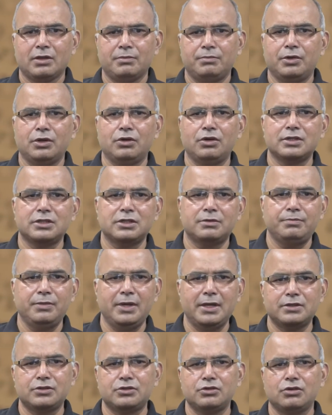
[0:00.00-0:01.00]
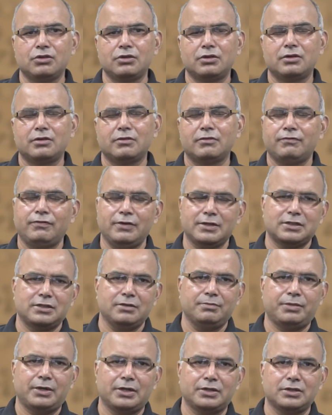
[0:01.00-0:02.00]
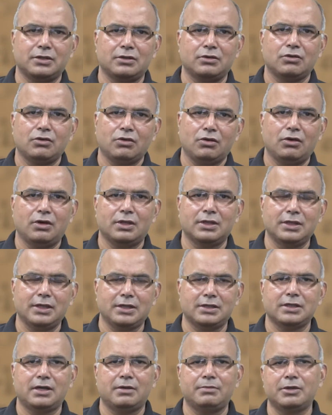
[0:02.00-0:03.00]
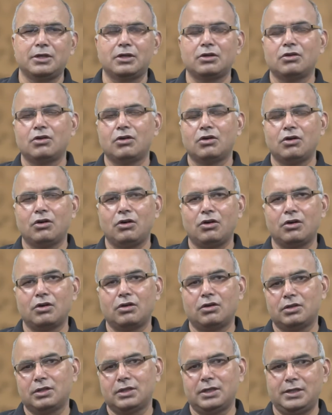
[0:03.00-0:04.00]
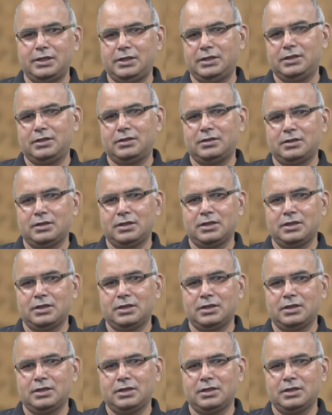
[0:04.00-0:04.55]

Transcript: because it makes your first impression on the examiner or on the reader.